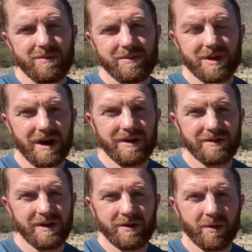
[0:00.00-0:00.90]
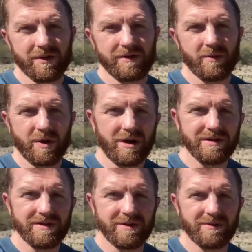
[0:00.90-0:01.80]
cousin, or it's a
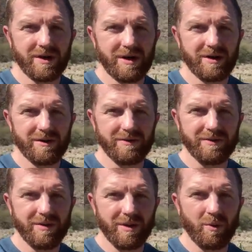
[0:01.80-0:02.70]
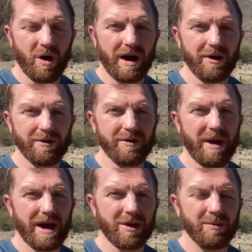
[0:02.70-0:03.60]
relative of the wild
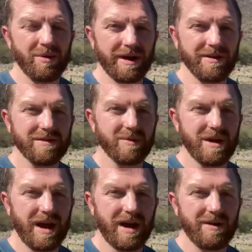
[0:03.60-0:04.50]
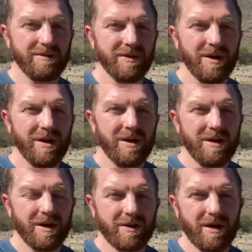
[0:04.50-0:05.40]
tobacco plants that we have
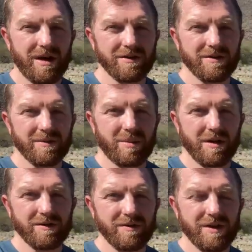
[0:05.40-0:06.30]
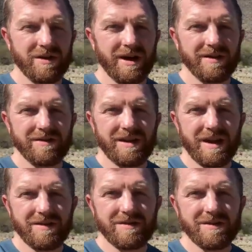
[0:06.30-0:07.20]
across parts of the United
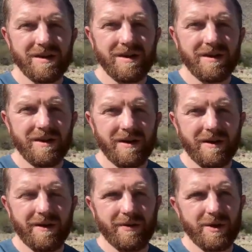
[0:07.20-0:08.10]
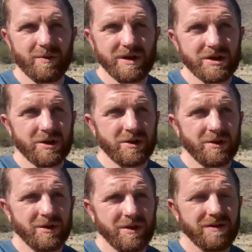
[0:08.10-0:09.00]
States. The original
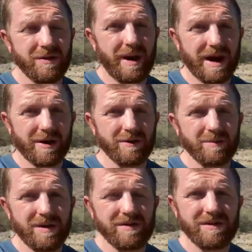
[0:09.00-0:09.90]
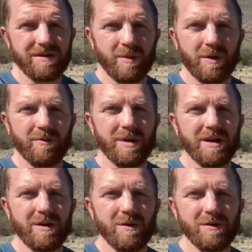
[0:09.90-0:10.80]
tobacco species that would have been
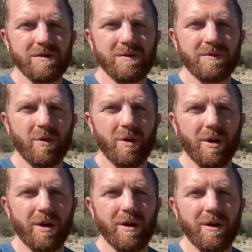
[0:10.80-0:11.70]
used for